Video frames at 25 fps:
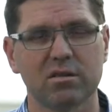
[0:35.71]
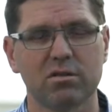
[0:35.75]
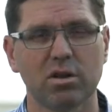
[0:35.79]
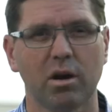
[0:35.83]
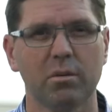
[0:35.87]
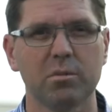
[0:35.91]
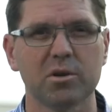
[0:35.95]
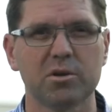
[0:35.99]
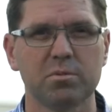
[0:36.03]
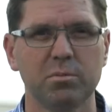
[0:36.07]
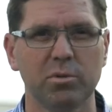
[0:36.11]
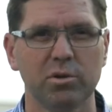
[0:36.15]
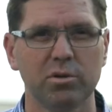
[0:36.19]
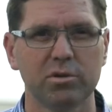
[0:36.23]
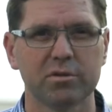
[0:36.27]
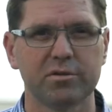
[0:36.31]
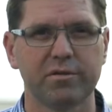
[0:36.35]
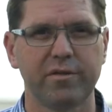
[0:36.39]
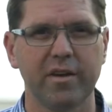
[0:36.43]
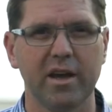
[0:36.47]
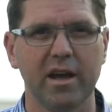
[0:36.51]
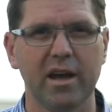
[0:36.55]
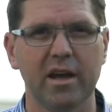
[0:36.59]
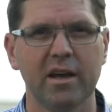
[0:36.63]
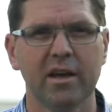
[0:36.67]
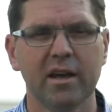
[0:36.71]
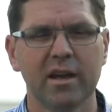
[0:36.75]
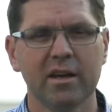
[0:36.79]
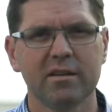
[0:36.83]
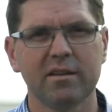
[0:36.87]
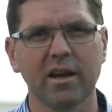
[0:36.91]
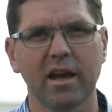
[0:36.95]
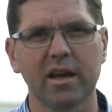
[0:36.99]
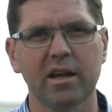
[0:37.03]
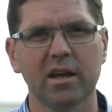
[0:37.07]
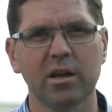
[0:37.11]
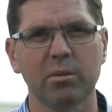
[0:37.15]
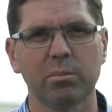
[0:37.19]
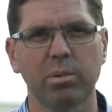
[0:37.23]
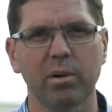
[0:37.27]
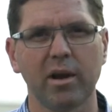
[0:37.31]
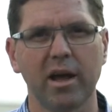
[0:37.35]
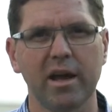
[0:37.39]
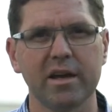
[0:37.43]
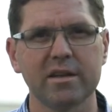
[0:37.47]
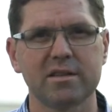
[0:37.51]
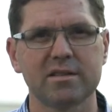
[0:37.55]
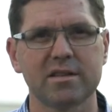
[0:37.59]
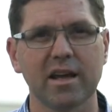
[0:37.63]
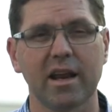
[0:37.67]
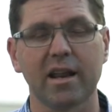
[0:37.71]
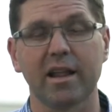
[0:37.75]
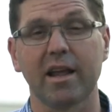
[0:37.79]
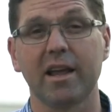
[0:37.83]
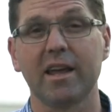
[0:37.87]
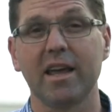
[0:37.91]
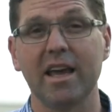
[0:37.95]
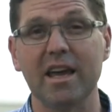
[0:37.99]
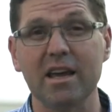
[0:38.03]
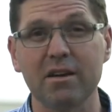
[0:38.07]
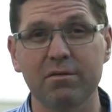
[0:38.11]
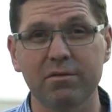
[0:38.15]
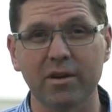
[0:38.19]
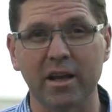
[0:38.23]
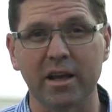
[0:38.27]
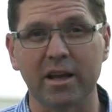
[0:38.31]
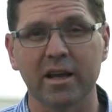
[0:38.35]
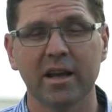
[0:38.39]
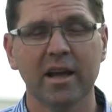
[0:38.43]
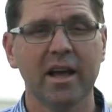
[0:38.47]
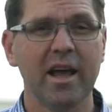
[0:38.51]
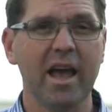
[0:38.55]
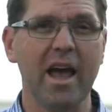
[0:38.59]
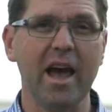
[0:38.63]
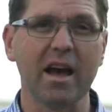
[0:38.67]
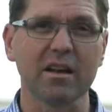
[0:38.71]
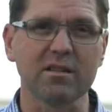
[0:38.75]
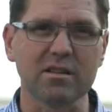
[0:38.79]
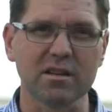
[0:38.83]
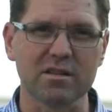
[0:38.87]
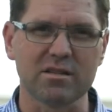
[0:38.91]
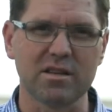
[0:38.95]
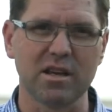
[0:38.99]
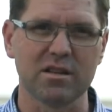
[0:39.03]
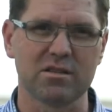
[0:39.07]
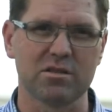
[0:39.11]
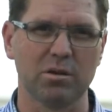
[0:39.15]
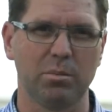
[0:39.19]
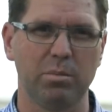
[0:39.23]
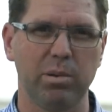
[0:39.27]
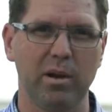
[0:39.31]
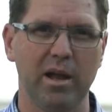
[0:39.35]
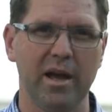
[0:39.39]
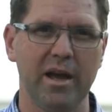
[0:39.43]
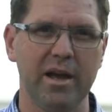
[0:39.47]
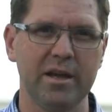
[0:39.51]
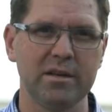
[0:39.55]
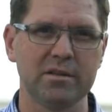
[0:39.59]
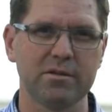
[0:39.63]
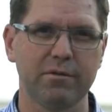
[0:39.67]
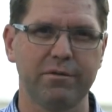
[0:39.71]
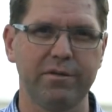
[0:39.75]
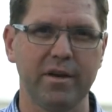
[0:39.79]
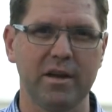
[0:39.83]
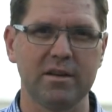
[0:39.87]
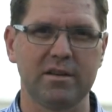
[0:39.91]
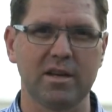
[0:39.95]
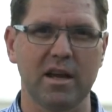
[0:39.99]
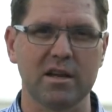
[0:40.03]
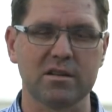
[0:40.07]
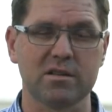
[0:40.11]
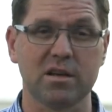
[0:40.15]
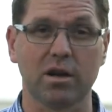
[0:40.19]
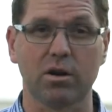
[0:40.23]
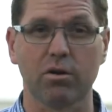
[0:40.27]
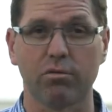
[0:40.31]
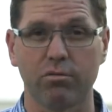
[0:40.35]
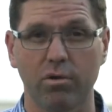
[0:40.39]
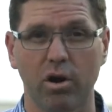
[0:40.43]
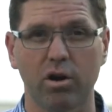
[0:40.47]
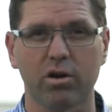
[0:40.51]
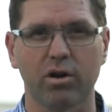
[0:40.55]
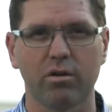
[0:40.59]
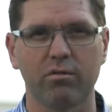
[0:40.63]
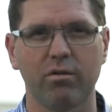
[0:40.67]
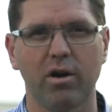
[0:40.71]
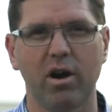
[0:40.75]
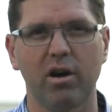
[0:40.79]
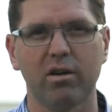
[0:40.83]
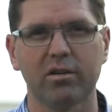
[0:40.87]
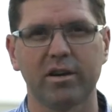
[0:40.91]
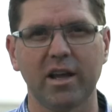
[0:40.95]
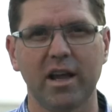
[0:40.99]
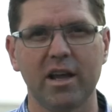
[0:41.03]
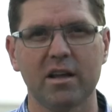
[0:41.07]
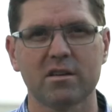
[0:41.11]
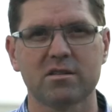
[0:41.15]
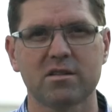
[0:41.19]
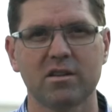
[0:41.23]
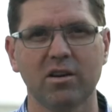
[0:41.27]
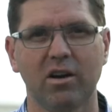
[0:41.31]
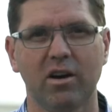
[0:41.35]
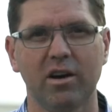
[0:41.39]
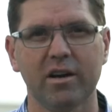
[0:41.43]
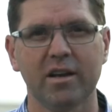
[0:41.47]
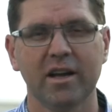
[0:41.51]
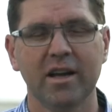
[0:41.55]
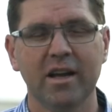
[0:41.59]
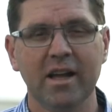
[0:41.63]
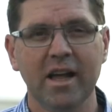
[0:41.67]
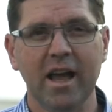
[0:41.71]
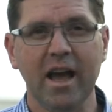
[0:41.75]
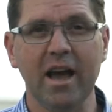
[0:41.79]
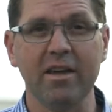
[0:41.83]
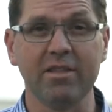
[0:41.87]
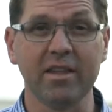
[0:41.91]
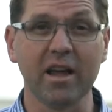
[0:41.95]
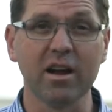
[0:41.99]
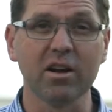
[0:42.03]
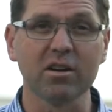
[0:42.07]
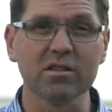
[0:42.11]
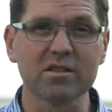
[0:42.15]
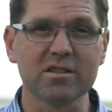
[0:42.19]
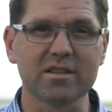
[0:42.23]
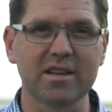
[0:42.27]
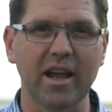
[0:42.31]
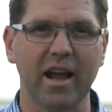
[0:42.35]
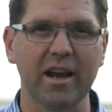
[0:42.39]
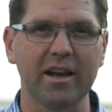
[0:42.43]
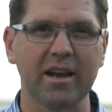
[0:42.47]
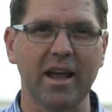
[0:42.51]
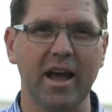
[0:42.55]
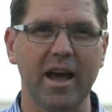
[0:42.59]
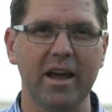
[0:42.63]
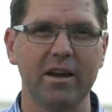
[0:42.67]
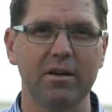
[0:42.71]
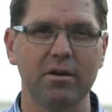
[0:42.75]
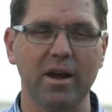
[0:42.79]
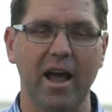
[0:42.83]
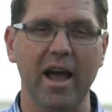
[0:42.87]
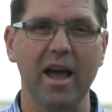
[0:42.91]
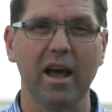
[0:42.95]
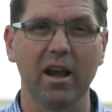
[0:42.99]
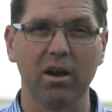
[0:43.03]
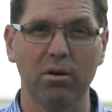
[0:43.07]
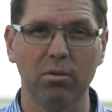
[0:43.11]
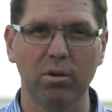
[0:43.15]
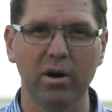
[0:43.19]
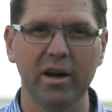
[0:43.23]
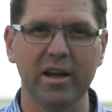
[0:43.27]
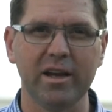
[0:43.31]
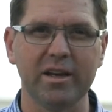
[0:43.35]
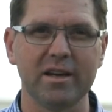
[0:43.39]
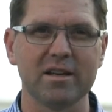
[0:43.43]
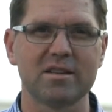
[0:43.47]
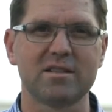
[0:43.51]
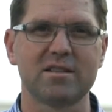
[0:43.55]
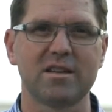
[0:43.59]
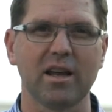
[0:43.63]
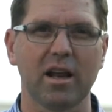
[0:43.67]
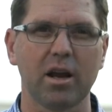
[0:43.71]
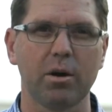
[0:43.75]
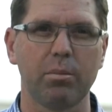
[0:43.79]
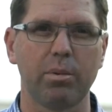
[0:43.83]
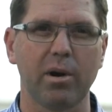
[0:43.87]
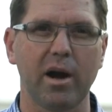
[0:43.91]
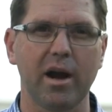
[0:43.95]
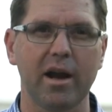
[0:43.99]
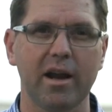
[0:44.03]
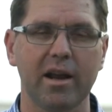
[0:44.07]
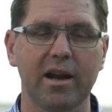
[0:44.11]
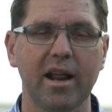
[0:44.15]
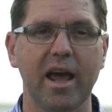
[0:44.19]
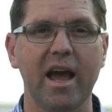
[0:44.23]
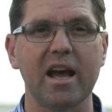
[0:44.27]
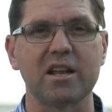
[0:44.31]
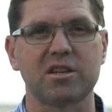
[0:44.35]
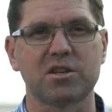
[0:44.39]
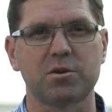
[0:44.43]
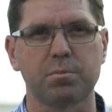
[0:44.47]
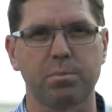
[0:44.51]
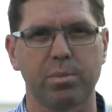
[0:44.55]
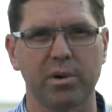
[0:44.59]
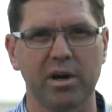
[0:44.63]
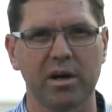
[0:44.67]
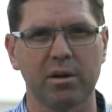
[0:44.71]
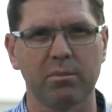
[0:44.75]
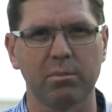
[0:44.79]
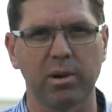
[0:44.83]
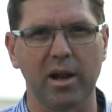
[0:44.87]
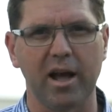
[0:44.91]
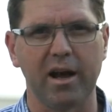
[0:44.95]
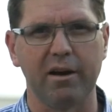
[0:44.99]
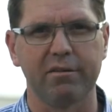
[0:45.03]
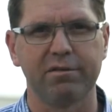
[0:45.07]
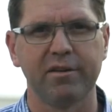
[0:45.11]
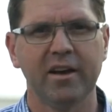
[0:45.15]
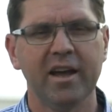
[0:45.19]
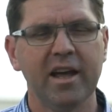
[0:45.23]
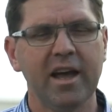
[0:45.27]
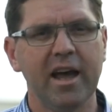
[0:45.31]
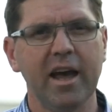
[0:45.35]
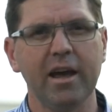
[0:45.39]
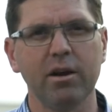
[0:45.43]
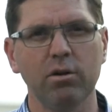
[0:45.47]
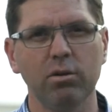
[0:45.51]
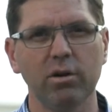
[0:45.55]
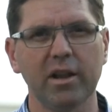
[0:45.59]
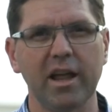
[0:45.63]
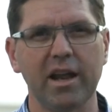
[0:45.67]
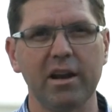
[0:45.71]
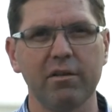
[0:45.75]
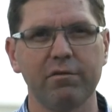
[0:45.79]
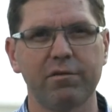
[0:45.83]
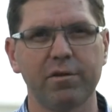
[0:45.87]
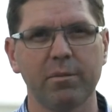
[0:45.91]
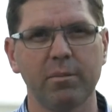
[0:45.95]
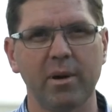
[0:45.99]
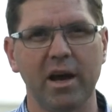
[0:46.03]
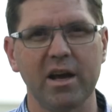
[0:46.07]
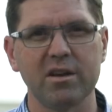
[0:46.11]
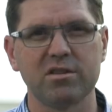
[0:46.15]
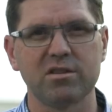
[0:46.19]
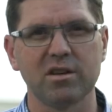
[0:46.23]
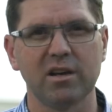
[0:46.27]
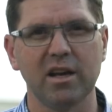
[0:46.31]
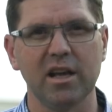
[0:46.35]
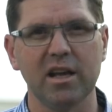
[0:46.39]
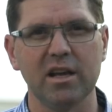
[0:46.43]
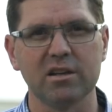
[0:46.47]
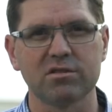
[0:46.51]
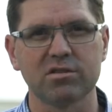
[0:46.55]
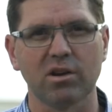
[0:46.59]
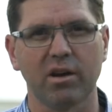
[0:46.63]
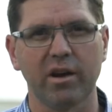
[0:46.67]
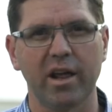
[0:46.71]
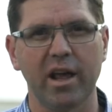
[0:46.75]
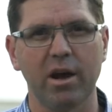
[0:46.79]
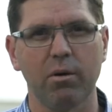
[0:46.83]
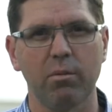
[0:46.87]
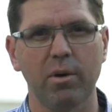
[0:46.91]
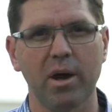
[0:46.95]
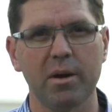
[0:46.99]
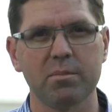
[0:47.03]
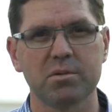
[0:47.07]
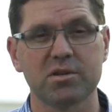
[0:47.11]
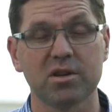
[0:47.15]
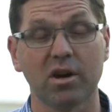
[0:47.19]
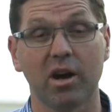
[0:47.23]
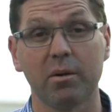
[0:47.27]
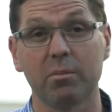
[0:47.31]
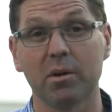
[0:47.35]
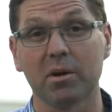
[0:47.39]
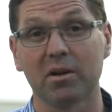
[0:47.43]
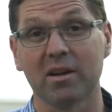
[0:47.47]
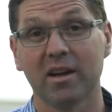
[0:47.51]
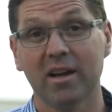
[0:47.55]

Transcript: Thomas Moore's Fair, taking place Saturday evening out to Cecil Plains, a fantastic rock and roll dance night. And then on Sunday, Halloween is celebrated at Spring Bluff, and all that information is on our website.